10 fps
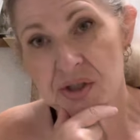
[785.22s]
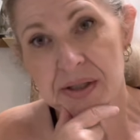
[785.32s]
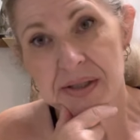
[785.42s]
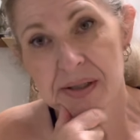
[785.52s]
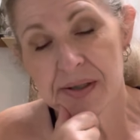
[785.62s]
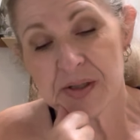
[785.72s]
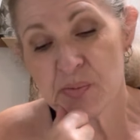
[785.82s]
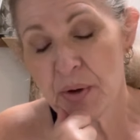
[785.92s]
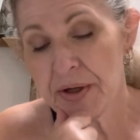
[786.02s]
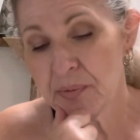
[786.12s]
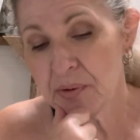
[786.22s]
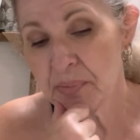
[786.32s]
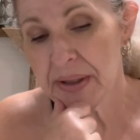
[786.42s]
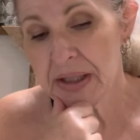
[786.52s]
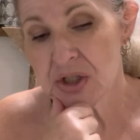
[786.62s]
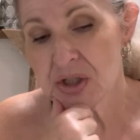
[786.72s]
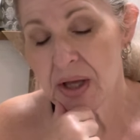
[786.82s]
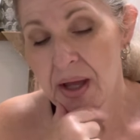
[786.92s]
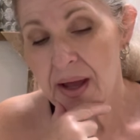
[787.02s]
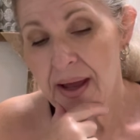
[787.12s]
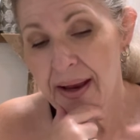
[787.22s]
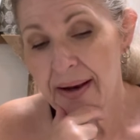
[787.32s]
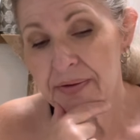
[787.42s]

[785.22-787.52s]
it and I sprayed it with bleach. And